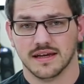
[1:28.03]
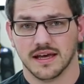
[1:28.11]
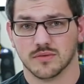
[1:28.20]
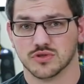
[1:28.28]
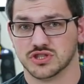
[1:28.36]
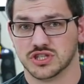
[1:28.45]

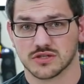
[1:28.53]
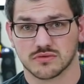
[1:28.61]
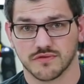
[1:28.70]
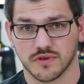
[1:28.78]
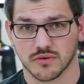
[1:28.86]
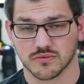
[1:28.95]
It was just
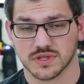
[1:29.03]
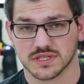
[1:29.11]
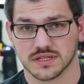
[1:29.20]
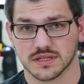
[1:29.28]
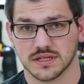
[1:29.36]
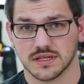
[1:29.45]
revealed
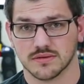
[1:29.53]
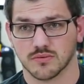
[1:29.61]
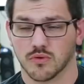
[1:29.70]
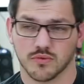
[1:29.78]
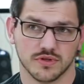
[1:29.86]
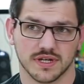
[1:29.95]
recently.
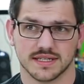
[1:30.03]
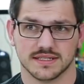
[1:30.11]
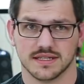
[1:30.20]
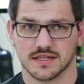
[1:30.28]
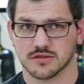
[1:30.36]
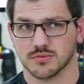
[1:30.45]
Well, when you guys
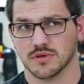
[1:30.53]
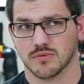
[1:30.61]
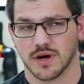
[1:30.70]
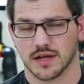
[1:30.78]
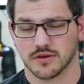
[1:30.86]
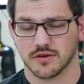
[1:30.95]
see this, it'll be a
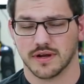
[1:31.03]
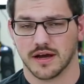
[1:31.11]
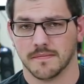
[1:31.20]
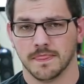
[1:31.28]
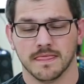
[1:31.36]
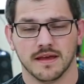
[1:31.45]
while ago
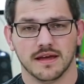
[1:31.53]
now.